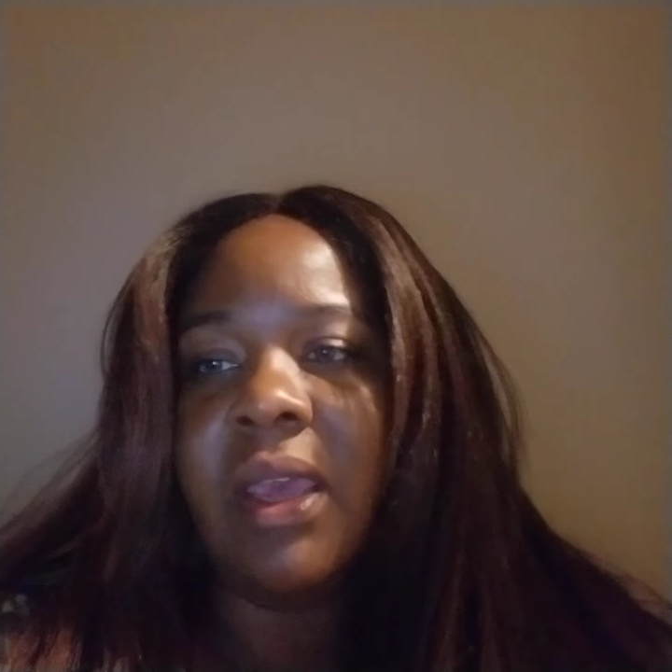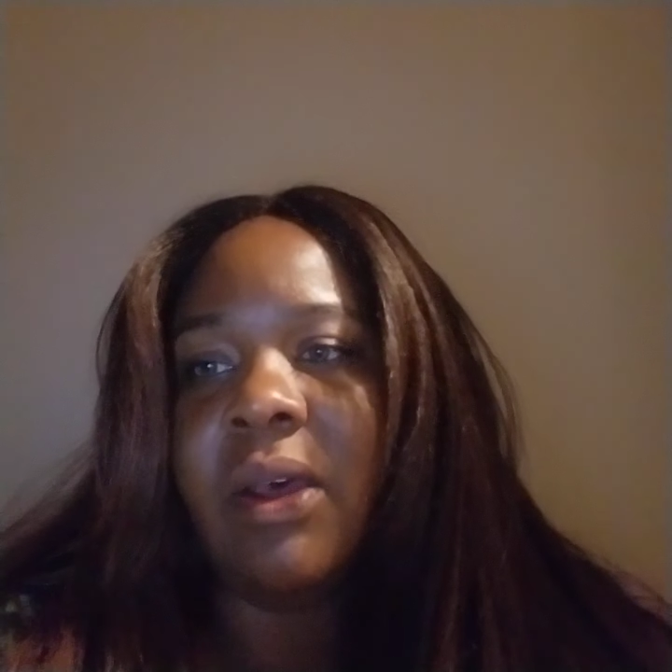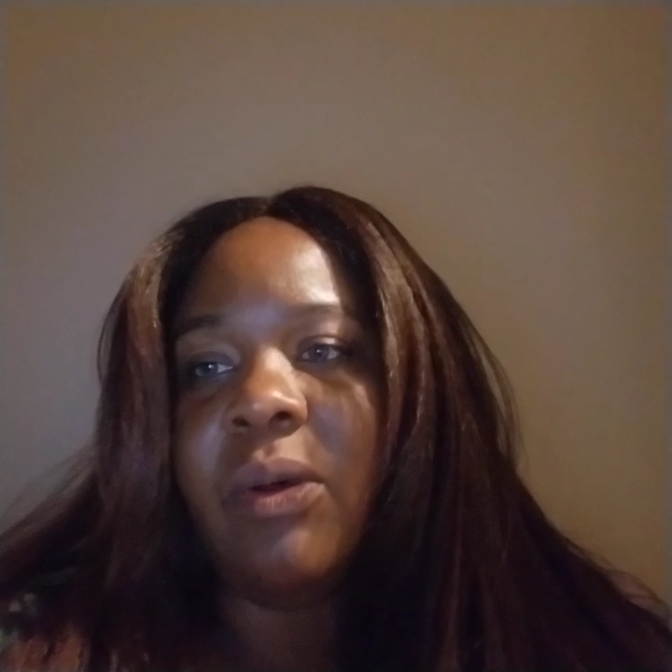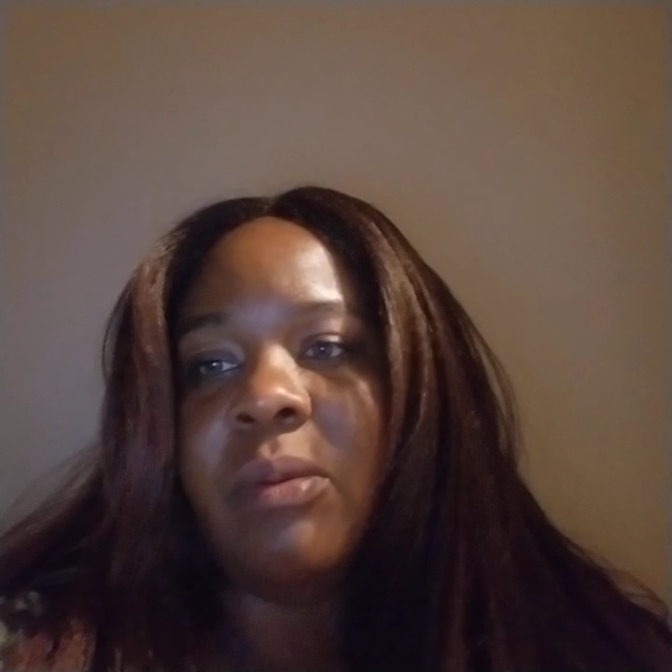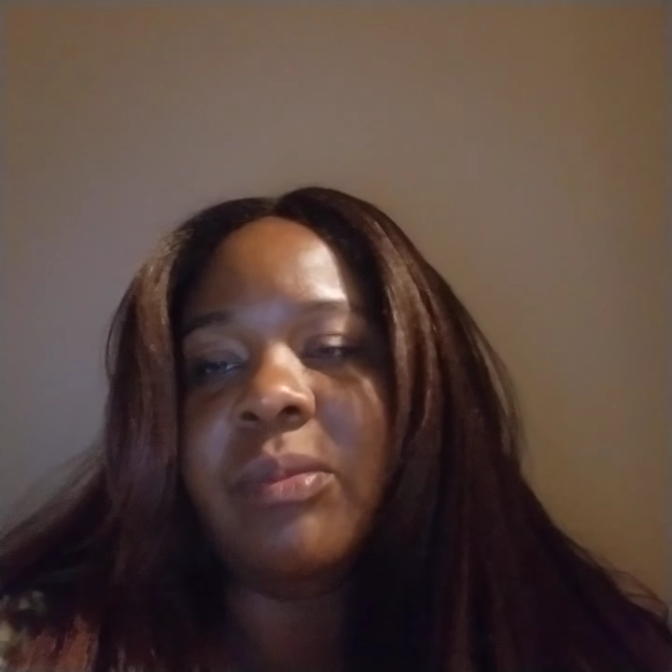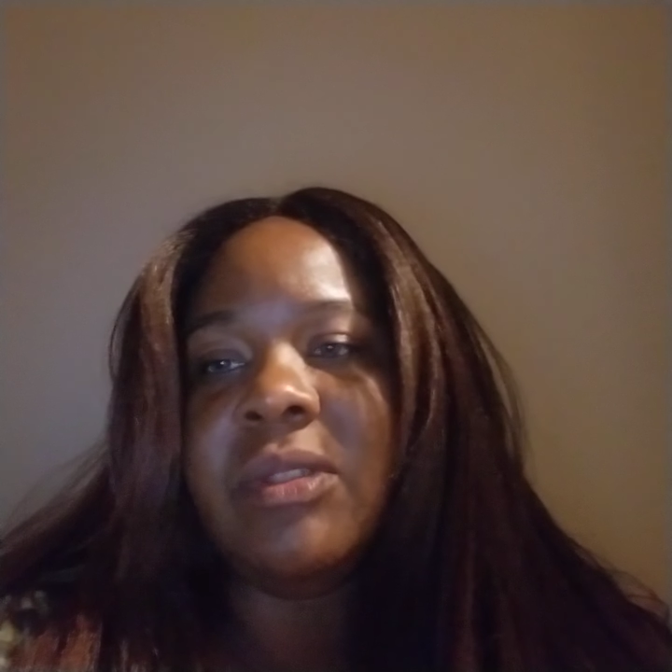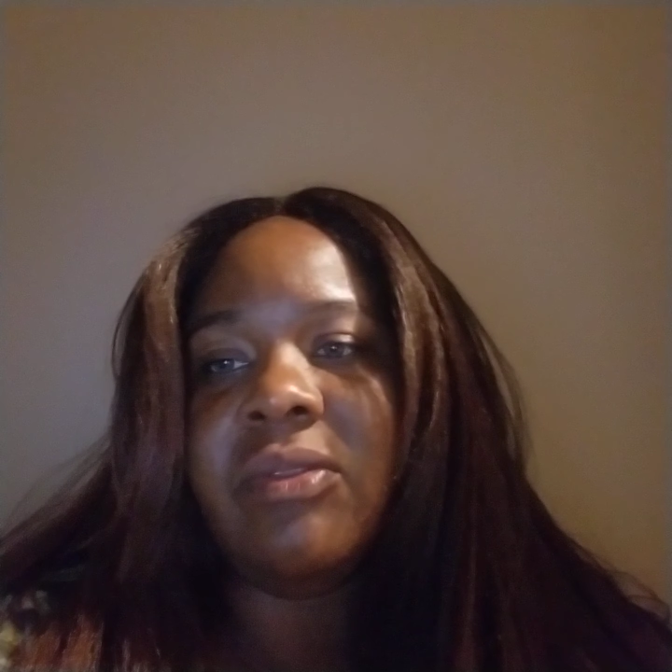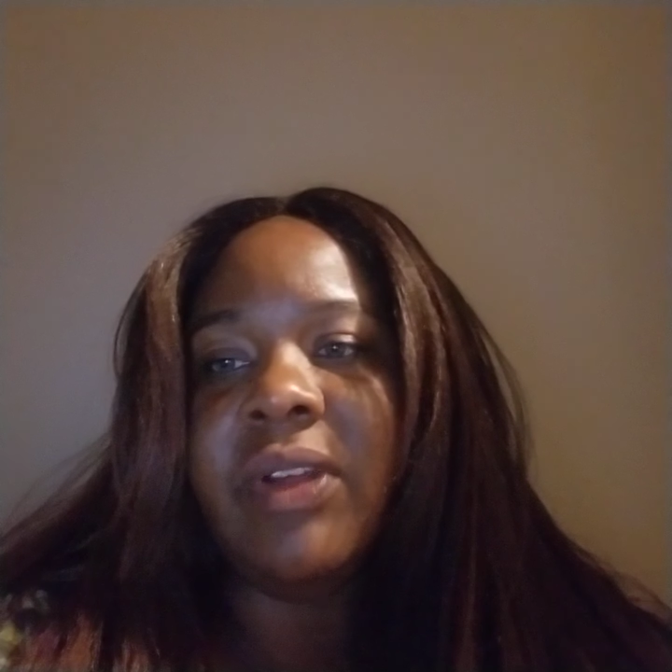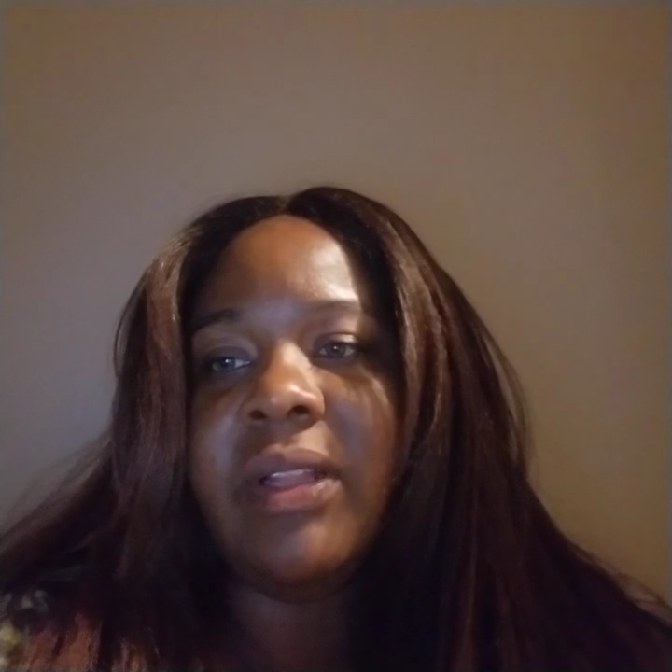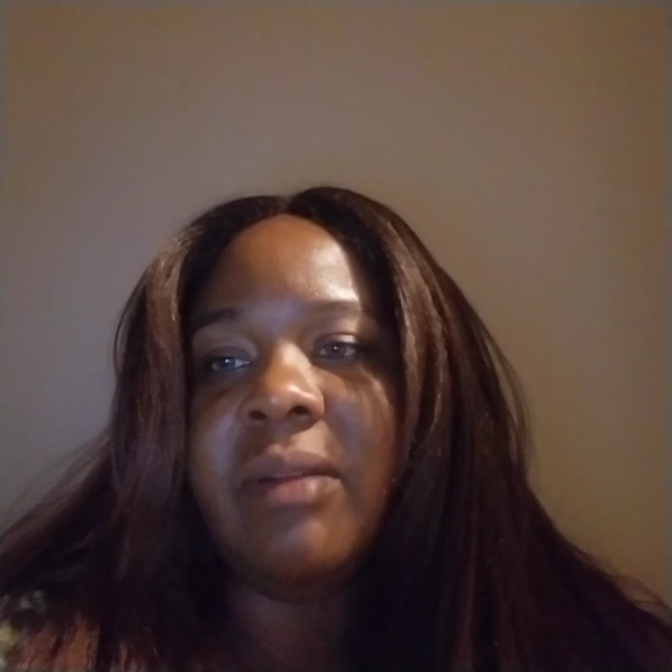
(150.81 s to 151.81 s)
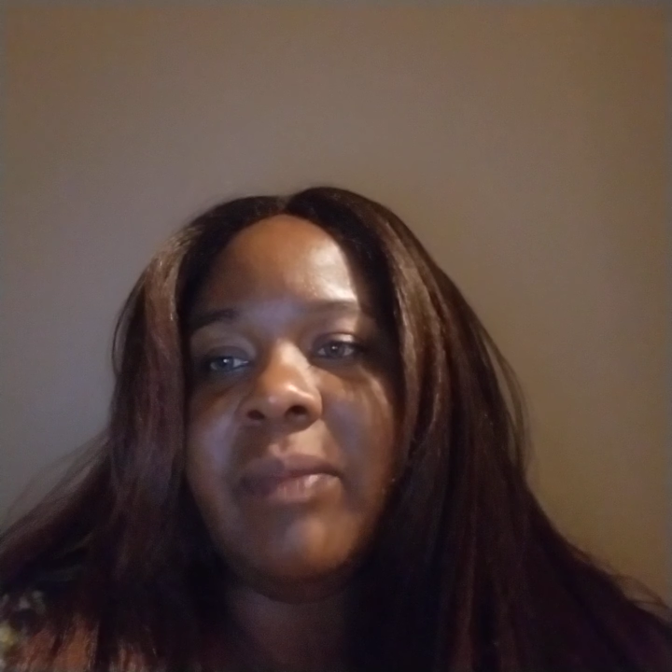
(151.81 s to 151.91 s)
help develop